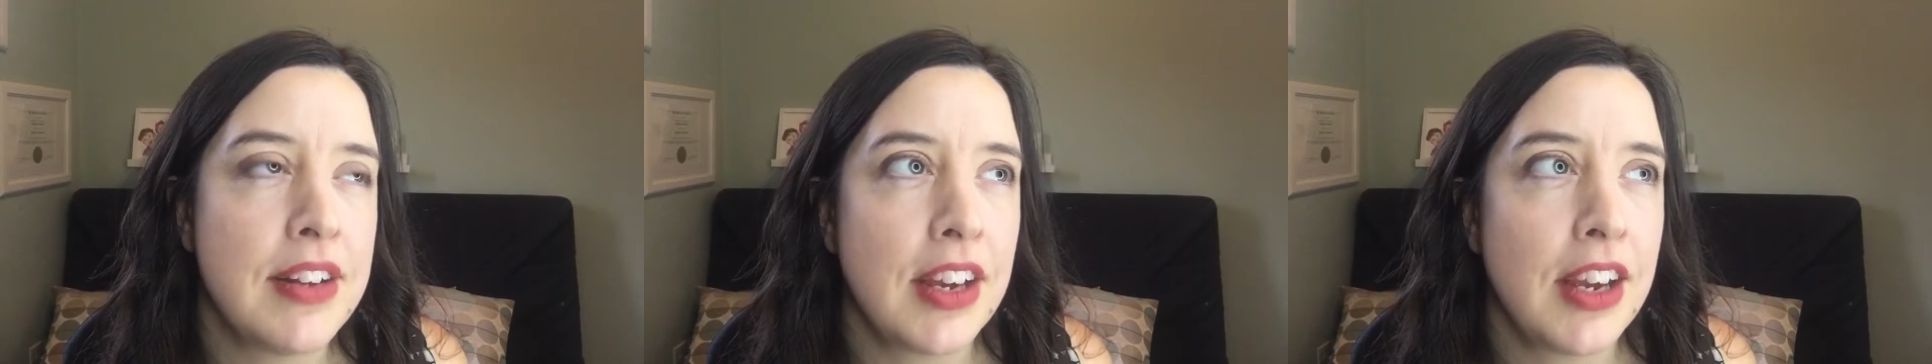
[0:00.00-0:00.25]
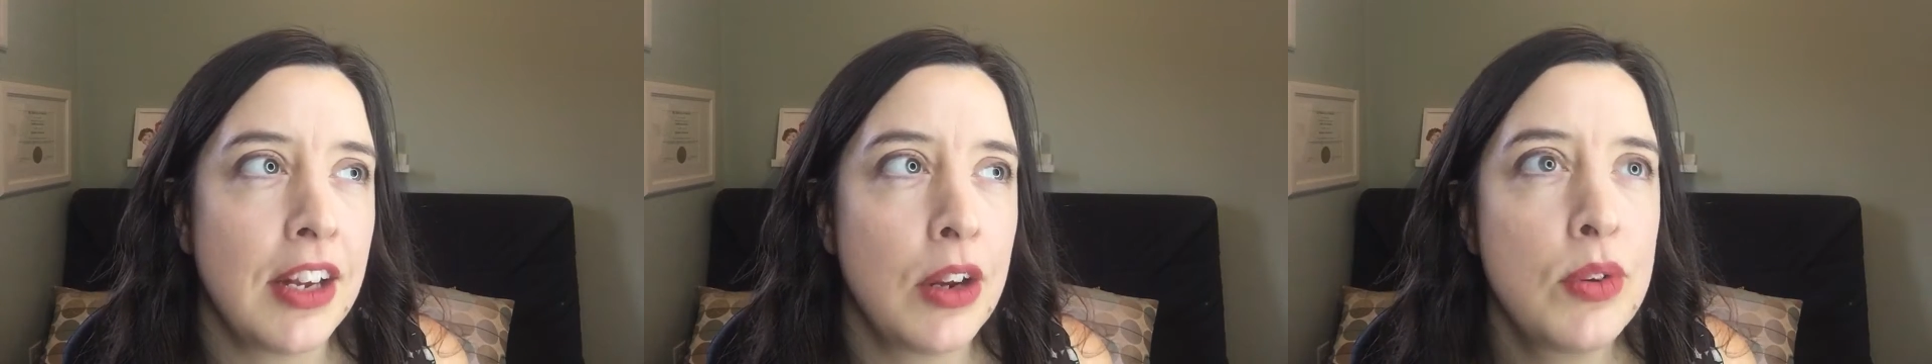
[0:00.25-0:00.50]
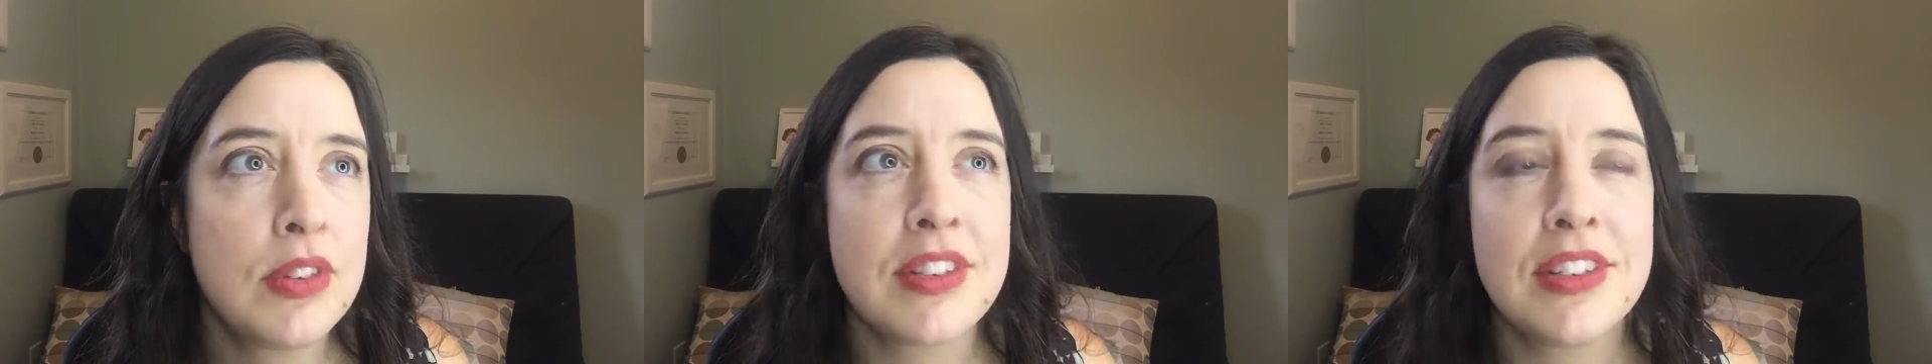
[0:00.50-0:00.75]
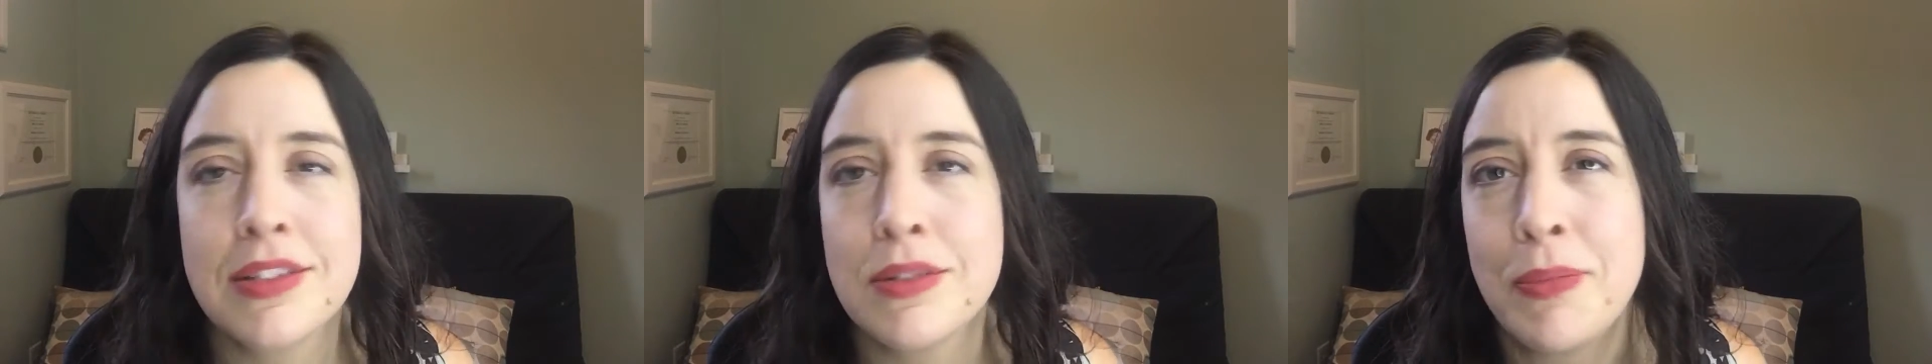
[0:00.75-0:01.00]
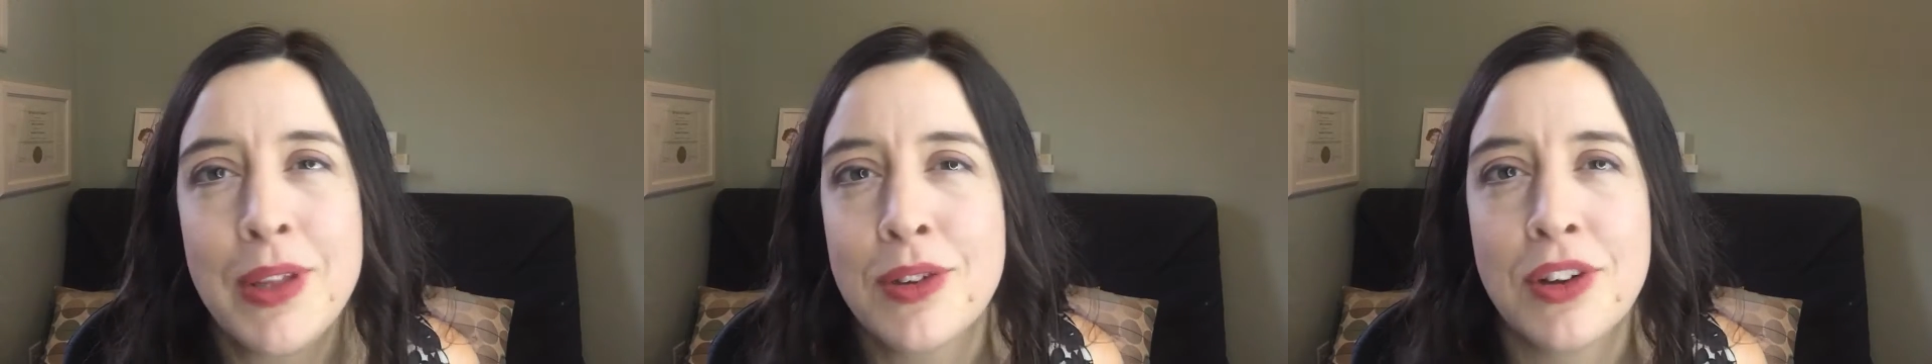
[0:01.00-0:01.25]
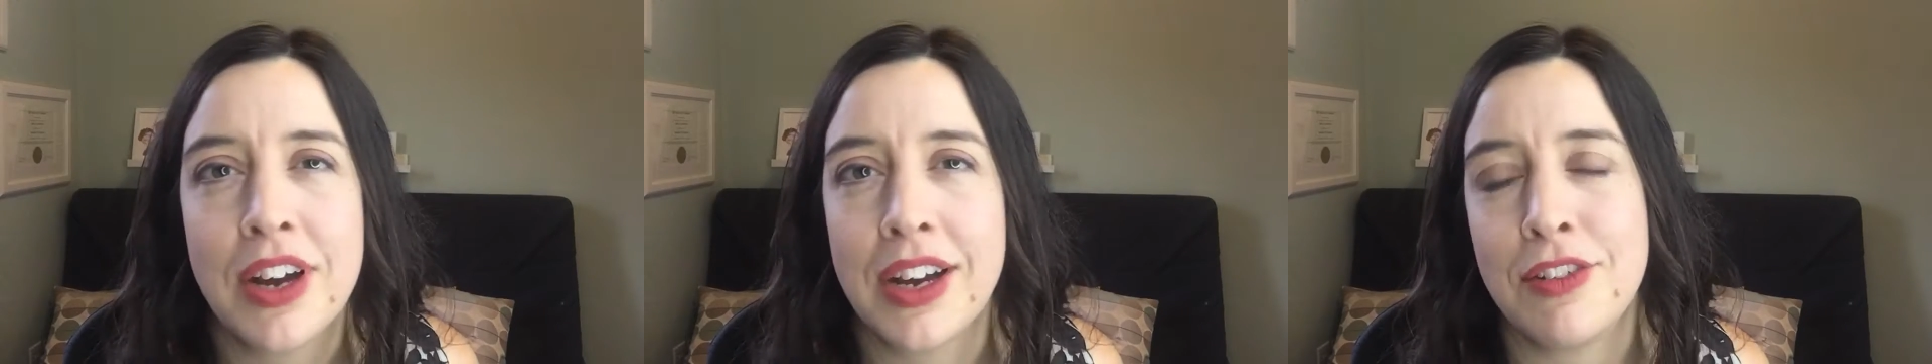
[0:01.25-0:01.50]
diagnosis doesn't mean
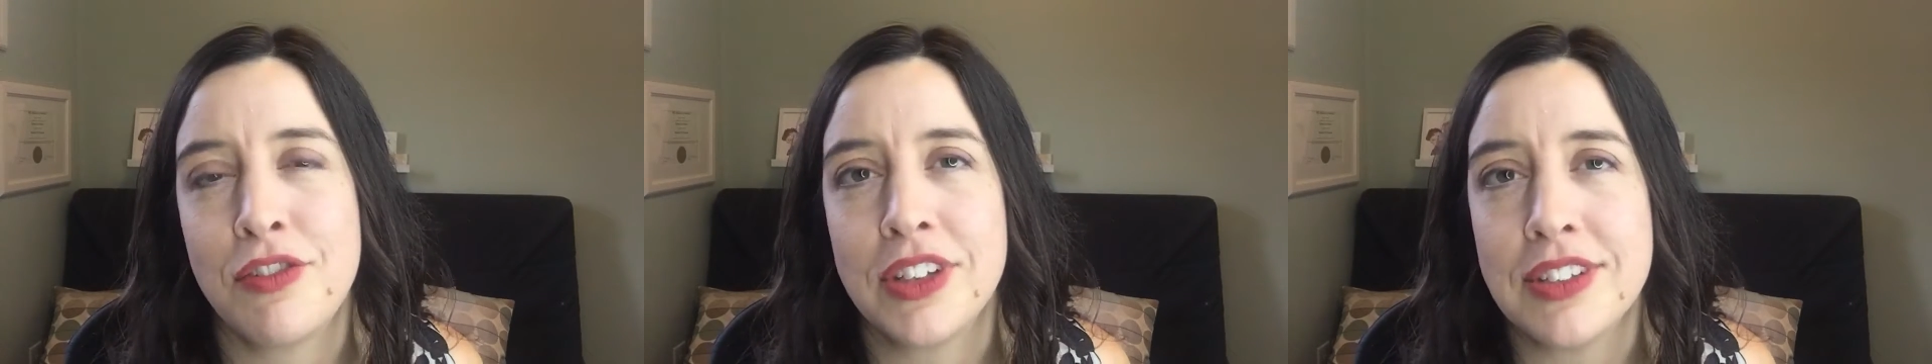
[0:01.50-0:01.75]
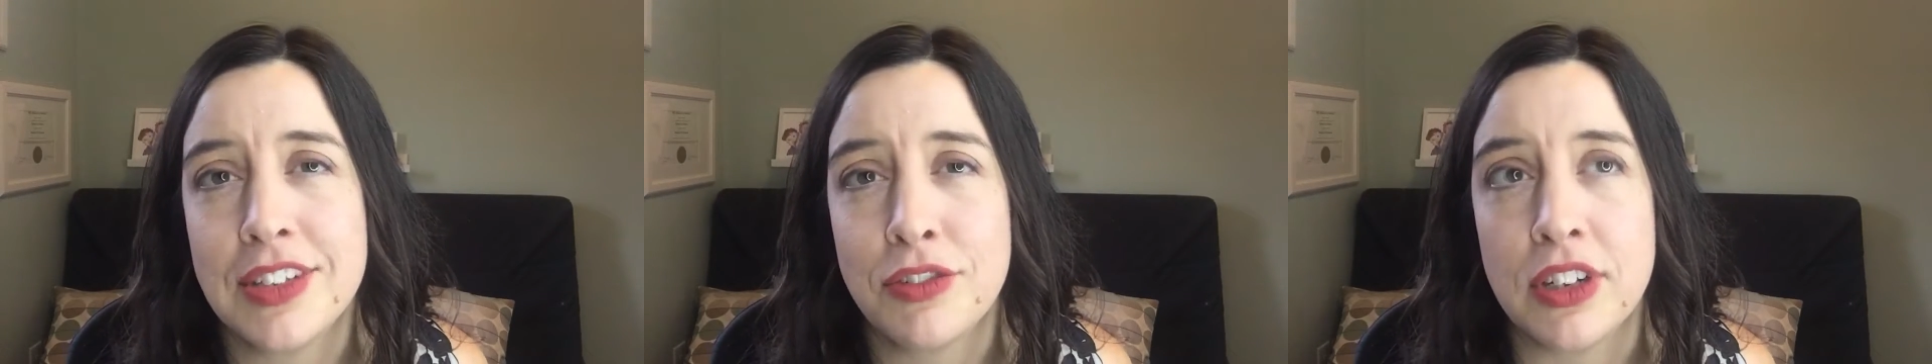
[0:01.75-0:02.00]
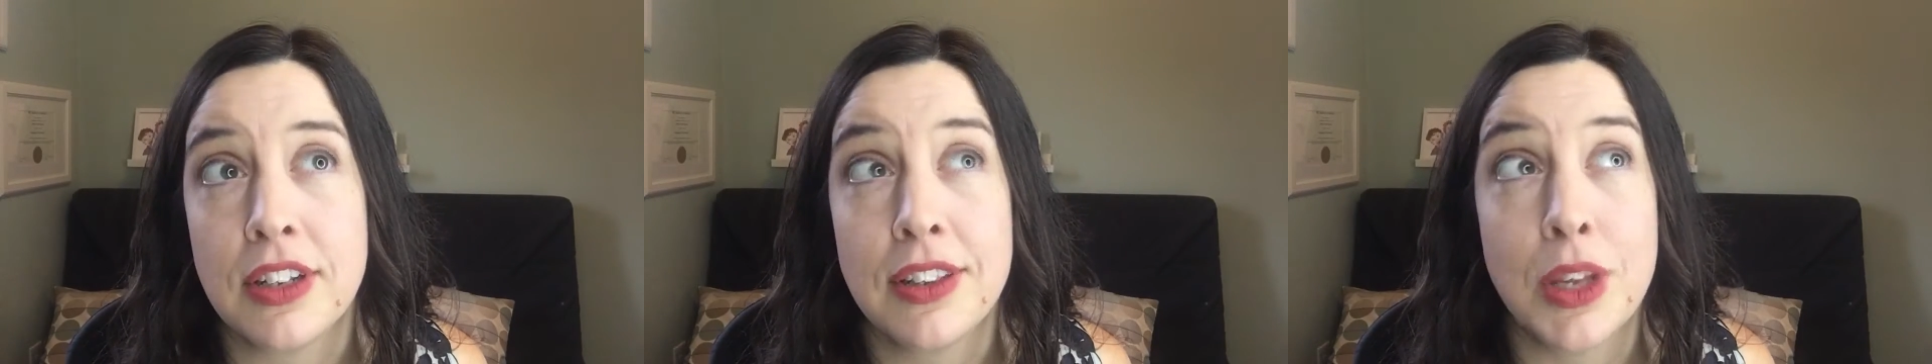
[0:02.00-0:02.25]
they're not going to feel different.